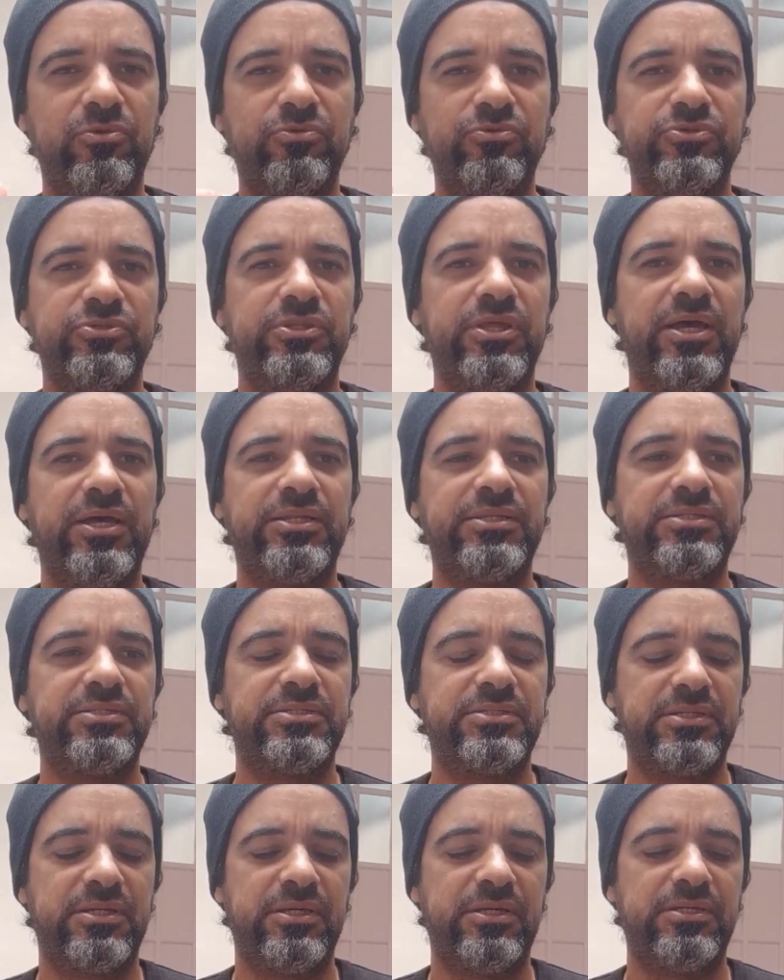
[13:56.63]
lose that
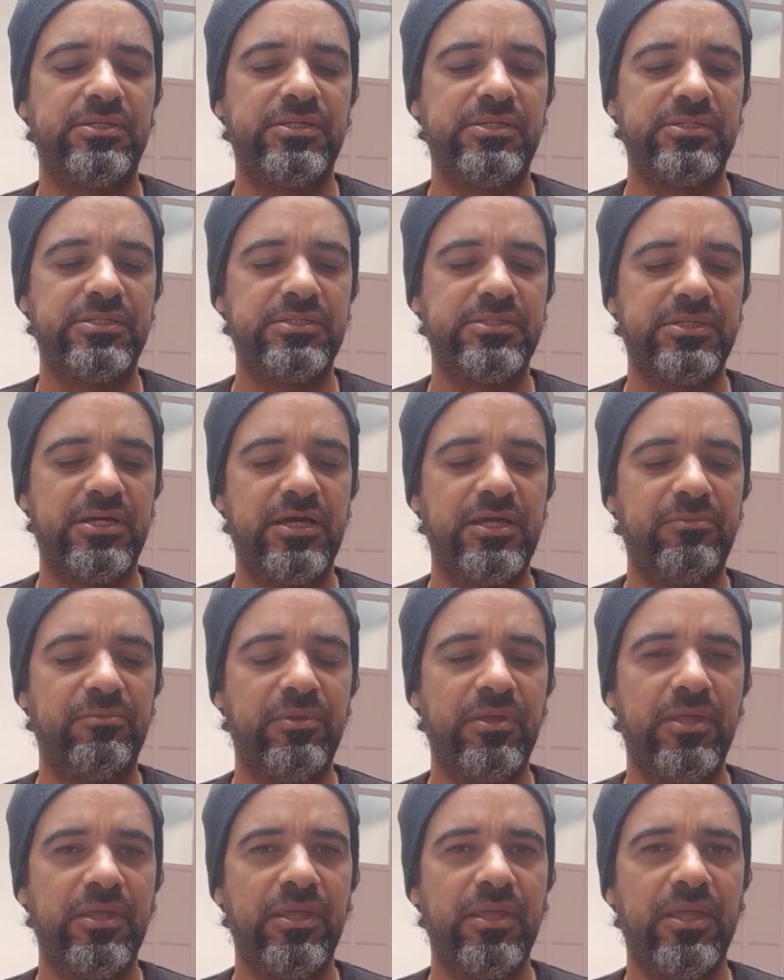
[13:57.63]
date and time.